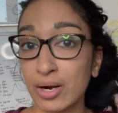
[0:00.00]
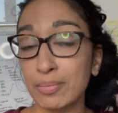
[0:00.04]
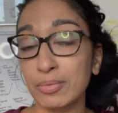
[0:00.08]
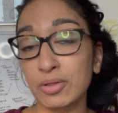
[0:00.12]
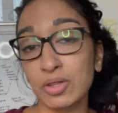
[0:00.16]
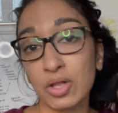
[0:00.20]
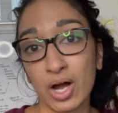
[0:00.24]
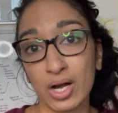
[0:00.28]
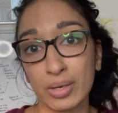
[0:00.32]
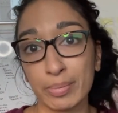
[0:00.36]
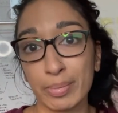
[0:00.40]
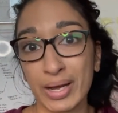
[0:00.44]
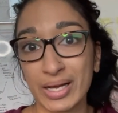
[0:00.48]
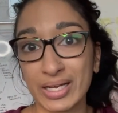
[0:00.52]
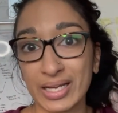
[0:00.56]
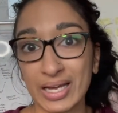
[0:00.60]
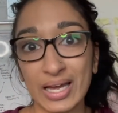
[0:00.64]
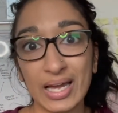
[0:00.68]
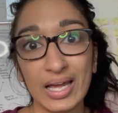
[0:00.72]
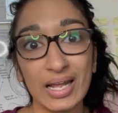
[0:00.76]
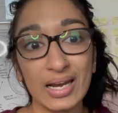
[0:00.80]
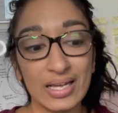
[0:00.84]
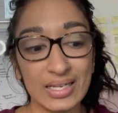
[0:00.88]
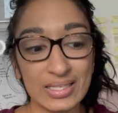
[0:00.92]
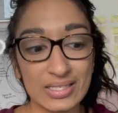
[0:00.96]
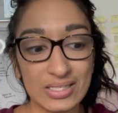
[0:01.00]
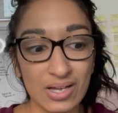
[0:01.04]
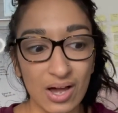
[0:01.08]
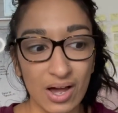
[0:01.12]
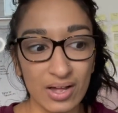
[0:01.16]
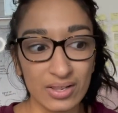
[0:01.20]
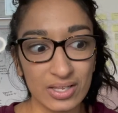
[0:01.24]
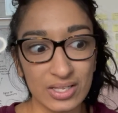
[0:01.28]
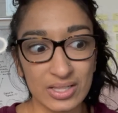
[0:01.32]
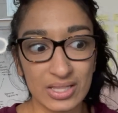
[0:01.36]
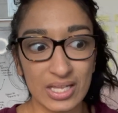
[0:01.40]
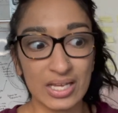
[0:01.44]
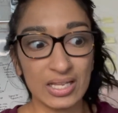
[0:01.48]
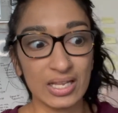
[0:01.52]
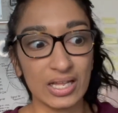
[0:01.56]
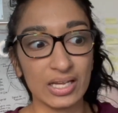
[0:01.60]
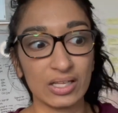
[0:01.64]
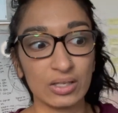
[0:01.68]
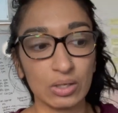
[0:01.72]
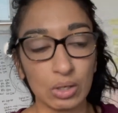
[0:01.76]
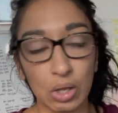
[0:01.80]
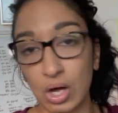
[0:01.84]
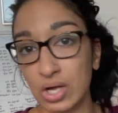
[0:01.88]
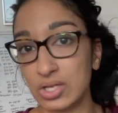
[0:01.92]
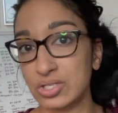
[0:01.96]
and log back in and saw that they like
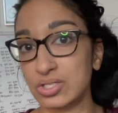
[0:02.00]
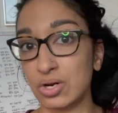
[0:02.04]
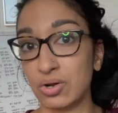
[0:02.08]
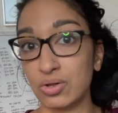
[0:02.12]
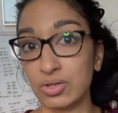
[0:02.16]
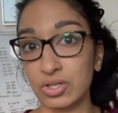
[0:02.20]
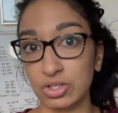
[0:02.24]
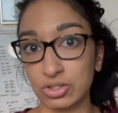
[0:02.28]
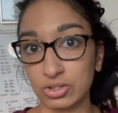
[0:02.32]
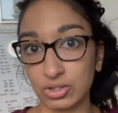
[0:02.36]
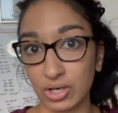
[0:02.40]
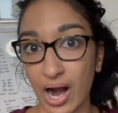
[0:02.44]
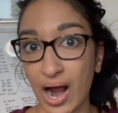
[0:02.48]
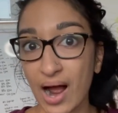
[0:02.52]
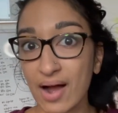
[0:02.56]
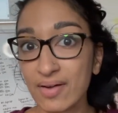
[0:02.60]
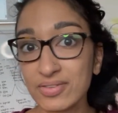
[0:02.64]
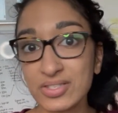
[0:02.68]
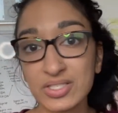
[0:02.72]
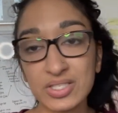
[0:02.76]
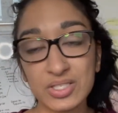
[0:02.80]
lost all their drafts.